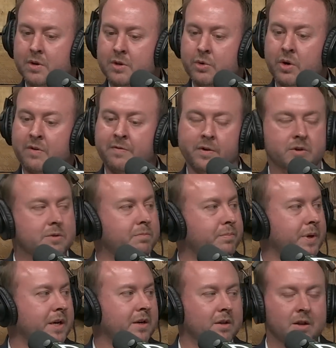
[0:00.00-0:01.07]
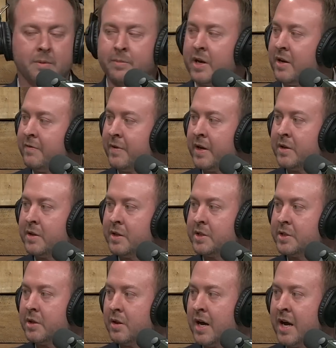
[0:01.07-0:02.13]
do our first big alumni event
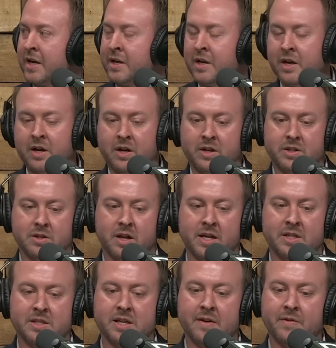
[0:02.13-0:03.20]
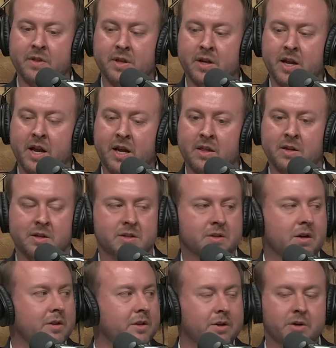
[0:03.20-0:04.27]
this July 7th and 8th, and it's
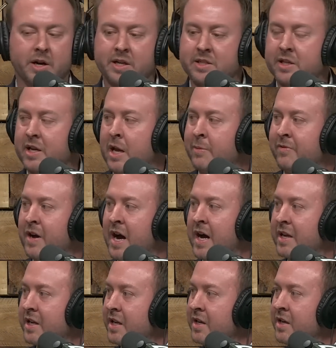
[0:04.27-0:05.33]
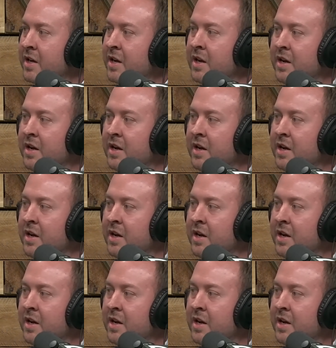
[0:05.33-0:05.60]
called the Crazy Game of Hockey.